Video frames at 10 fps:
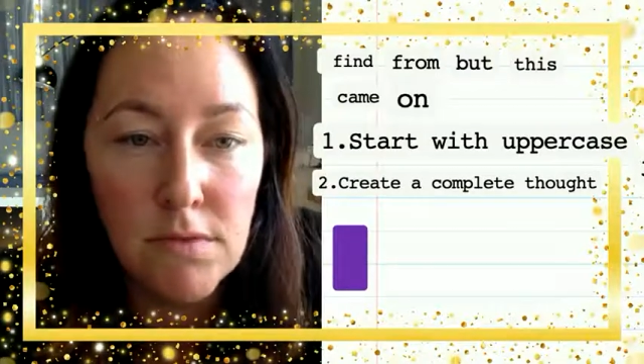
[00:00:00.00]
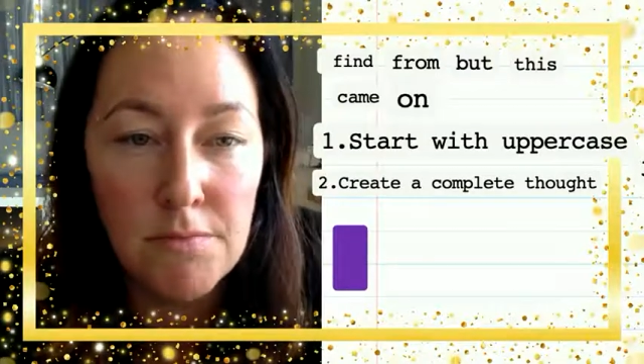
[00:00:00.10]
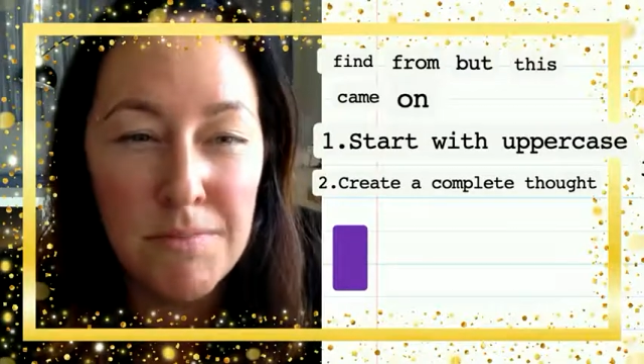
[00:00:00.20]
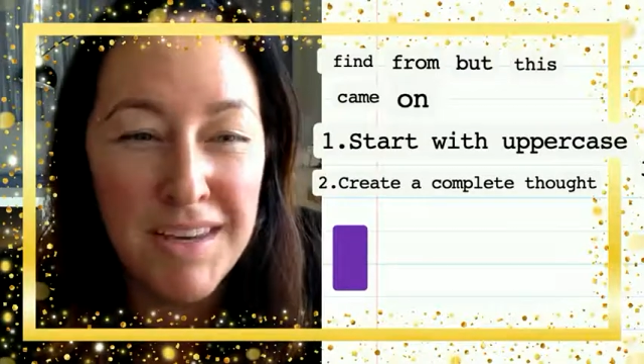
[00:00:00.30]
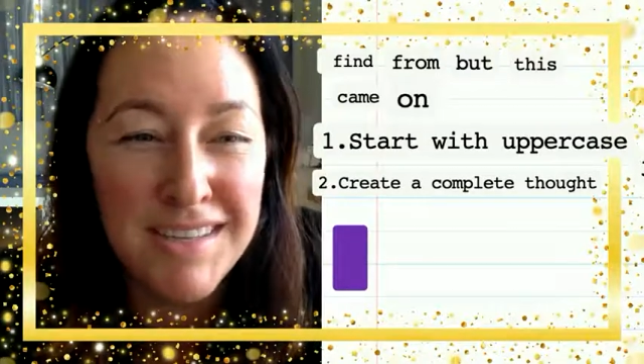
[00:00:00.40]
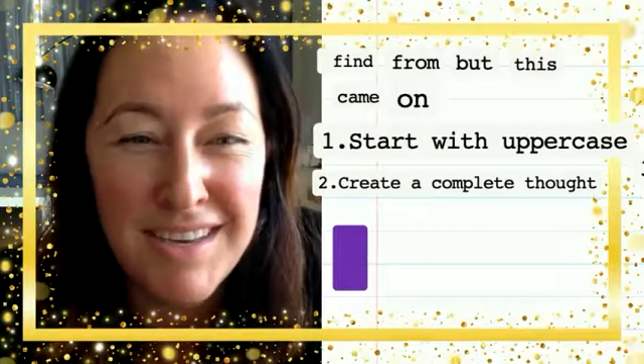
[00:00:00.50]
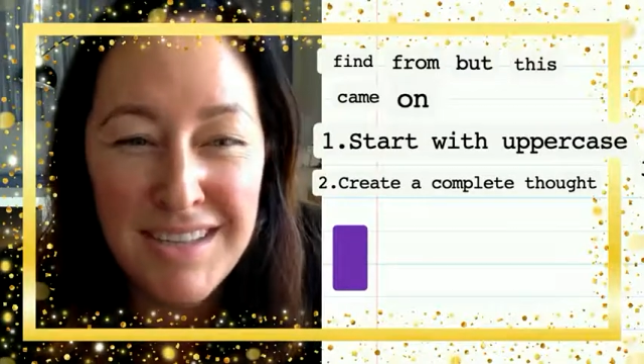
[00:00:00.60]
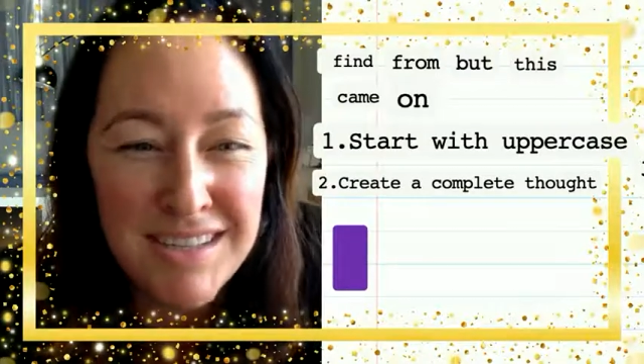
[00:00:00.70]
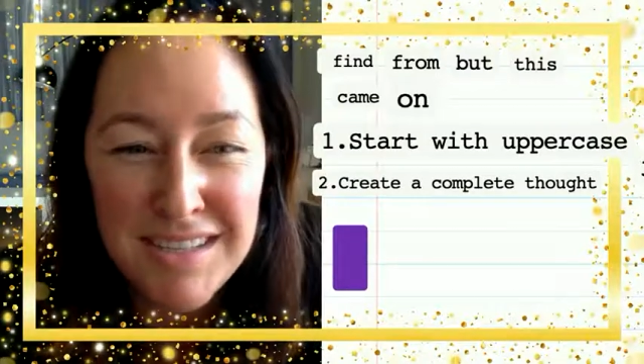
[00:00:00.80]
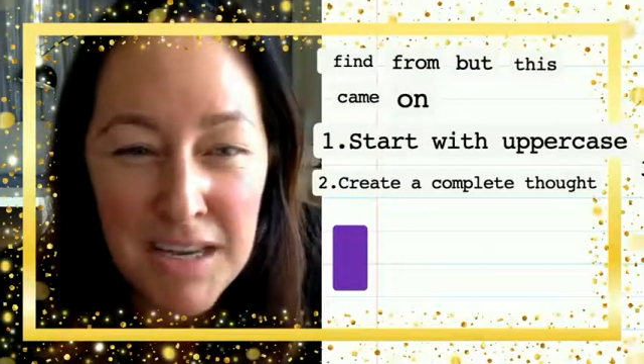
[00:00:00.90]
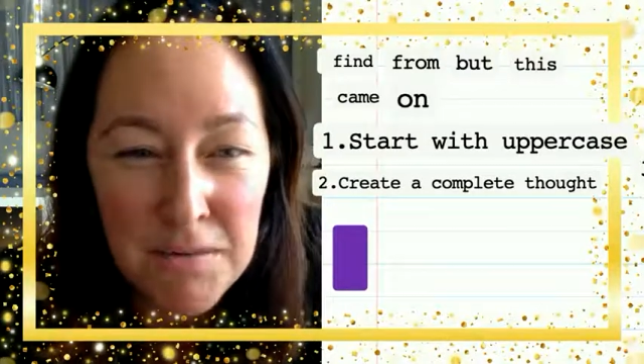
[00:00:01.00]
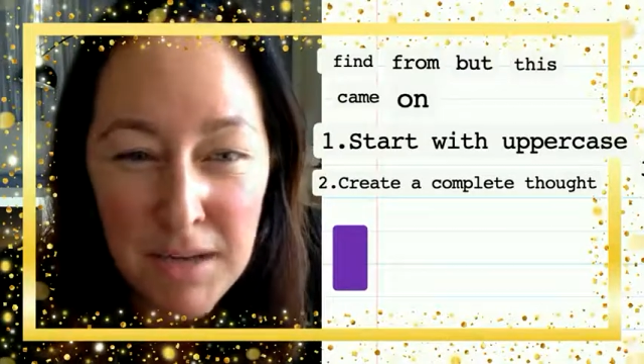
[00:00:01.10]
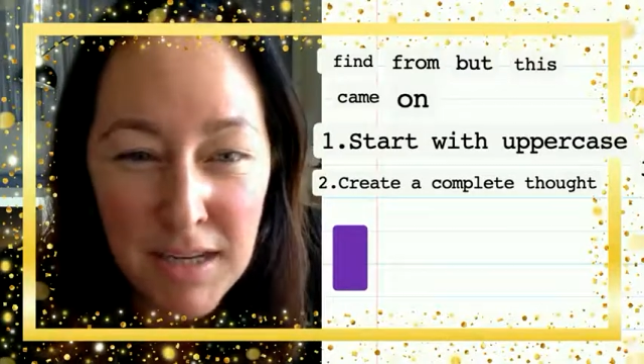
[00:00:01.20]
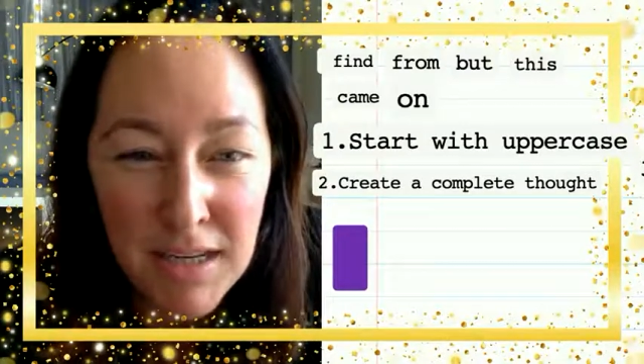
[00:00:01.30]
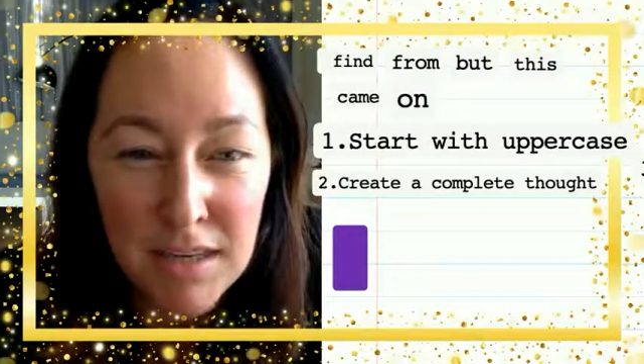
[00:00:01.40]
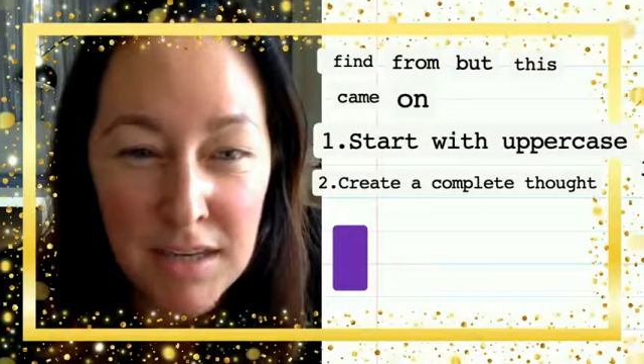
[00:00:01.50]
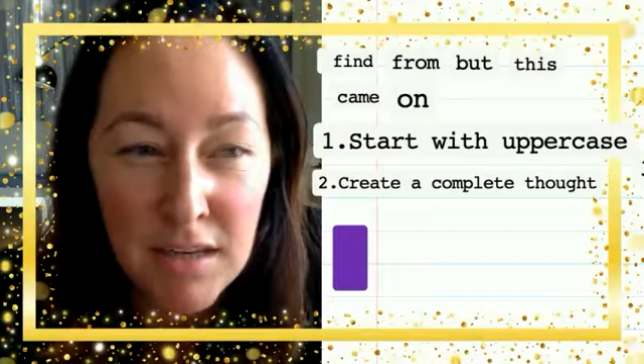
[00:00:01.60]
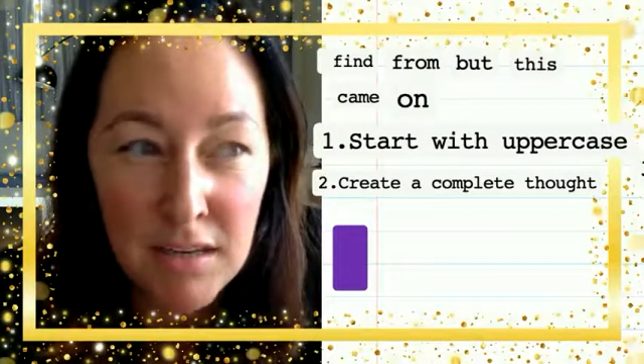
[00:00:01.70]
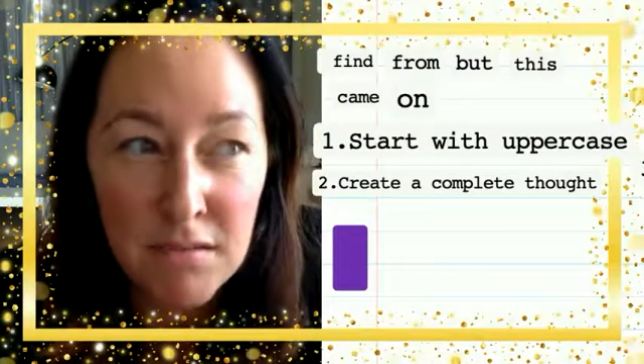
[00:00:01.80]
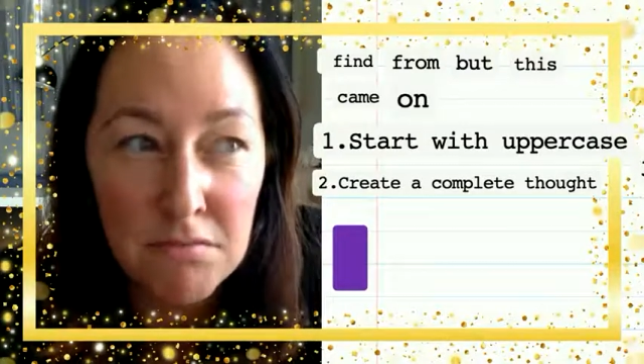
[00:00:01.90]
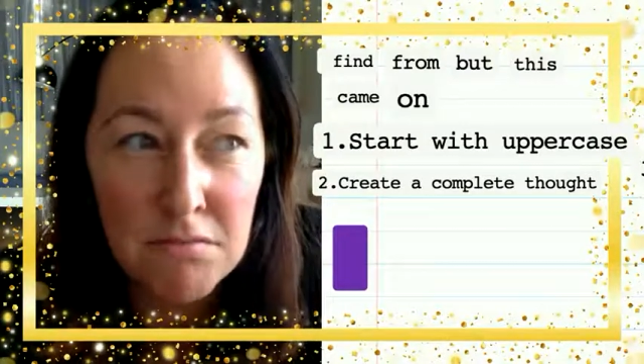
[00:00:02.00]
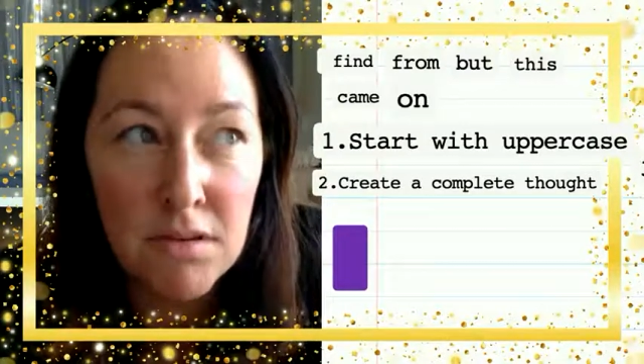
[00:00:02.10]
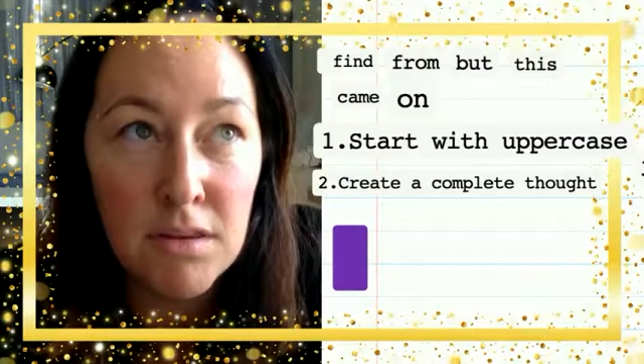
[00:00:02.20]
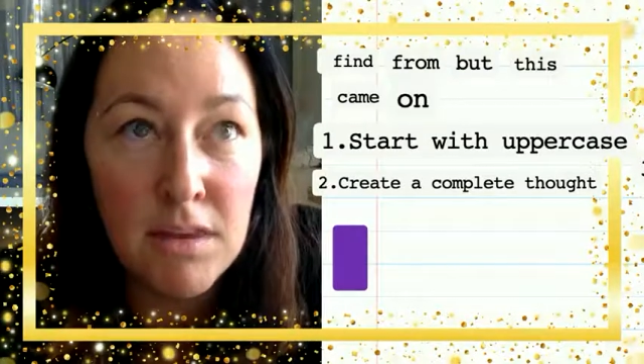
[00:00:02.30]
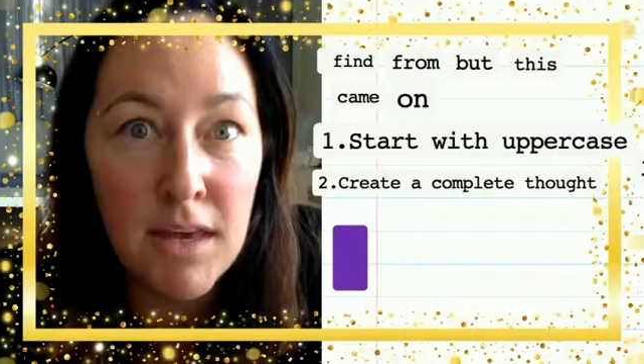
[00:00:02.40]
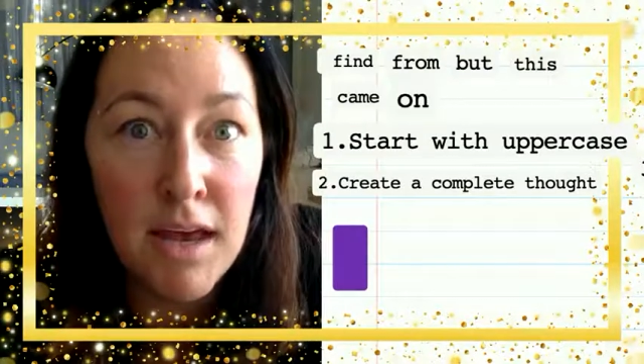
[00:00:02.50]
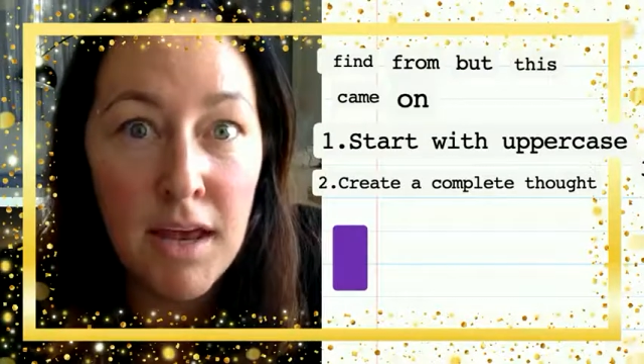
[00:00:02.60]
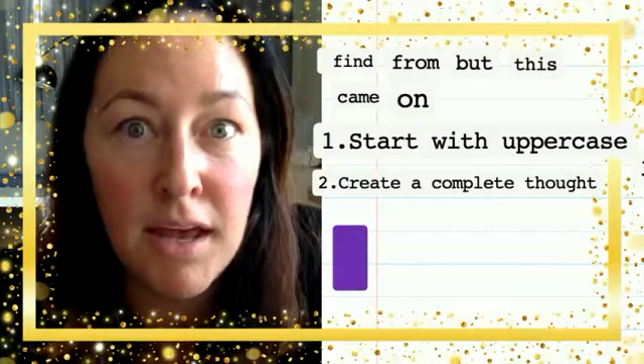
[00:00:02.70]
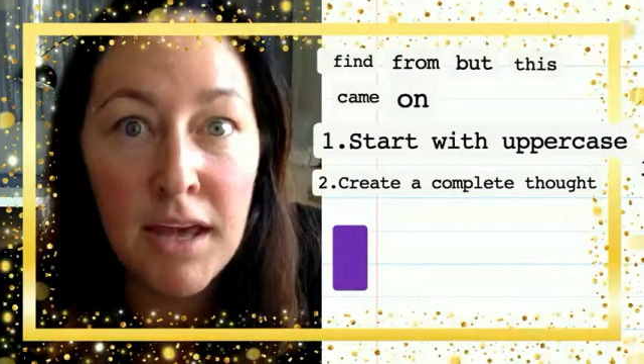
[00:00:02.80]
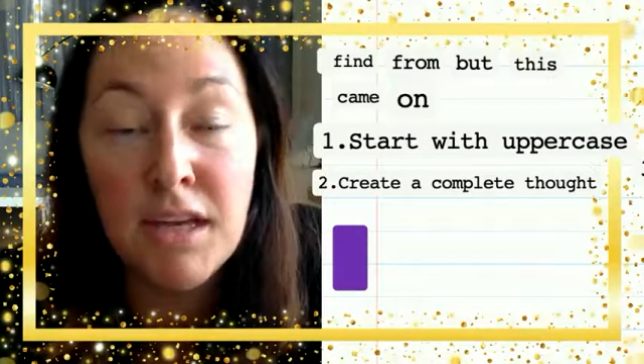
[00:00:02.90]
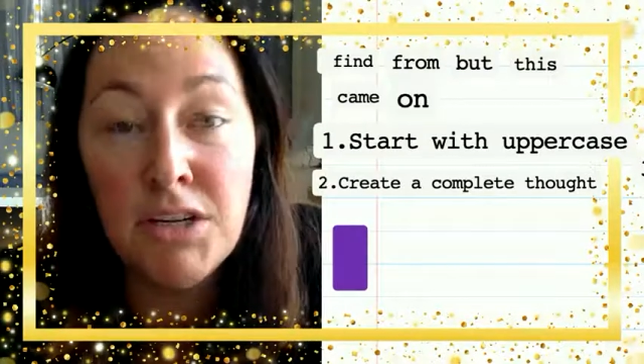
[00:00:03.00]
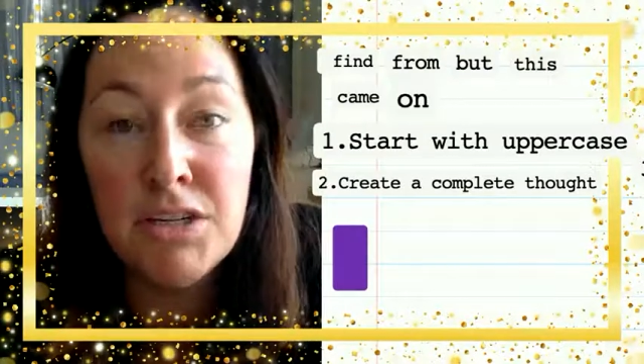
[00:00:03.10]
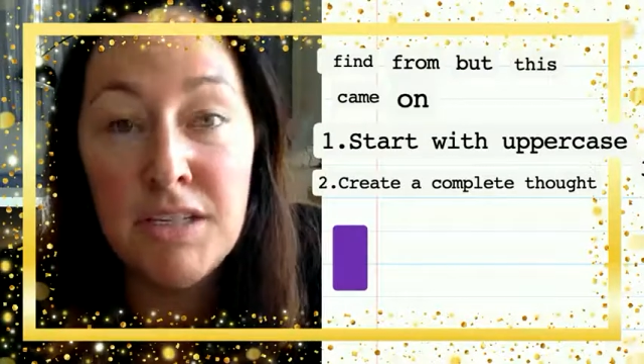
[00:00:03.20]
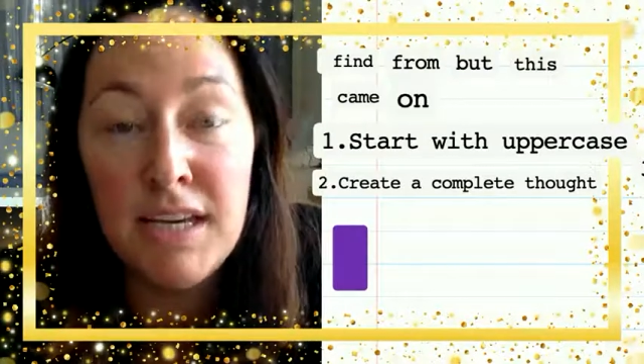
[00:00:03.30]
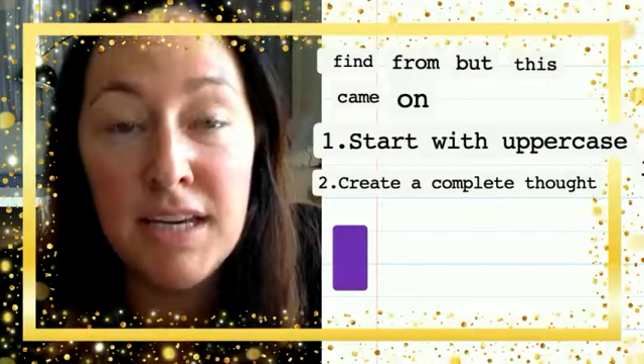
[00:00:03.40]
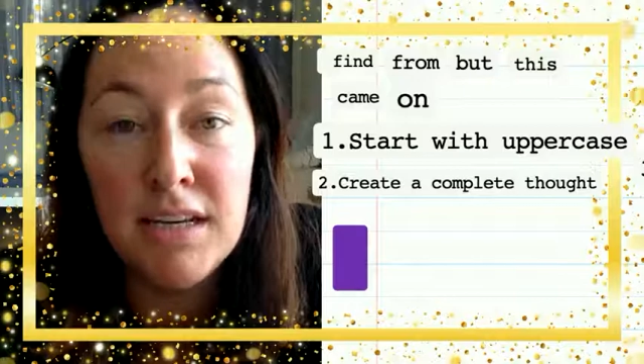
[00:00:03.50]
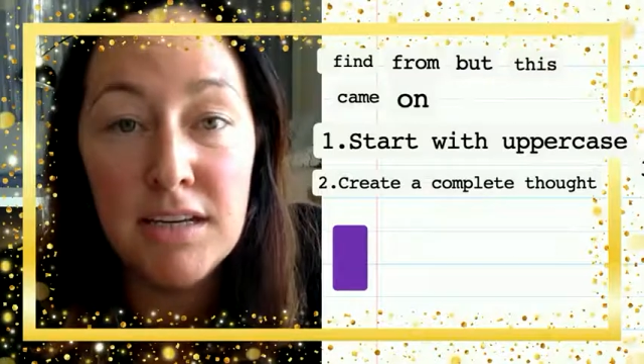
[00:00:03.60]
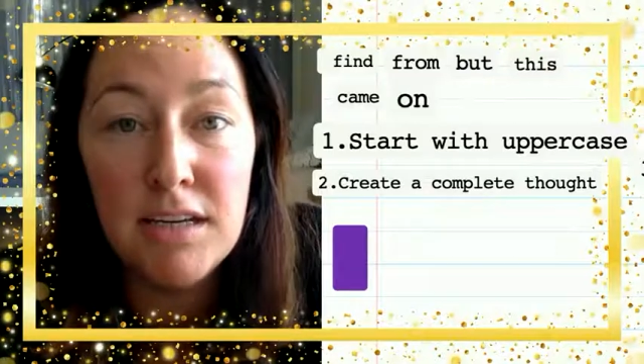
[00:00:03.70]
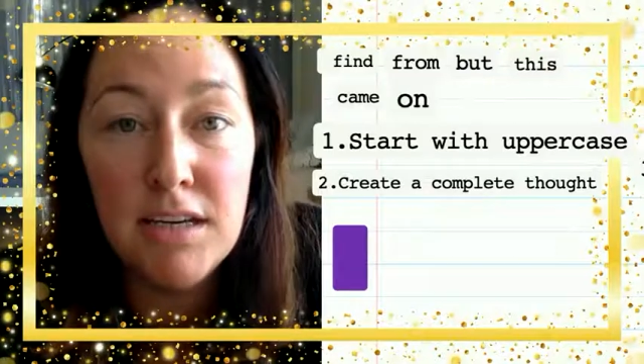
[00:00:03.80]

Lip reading: because that doesn't tell me anything that I can understand.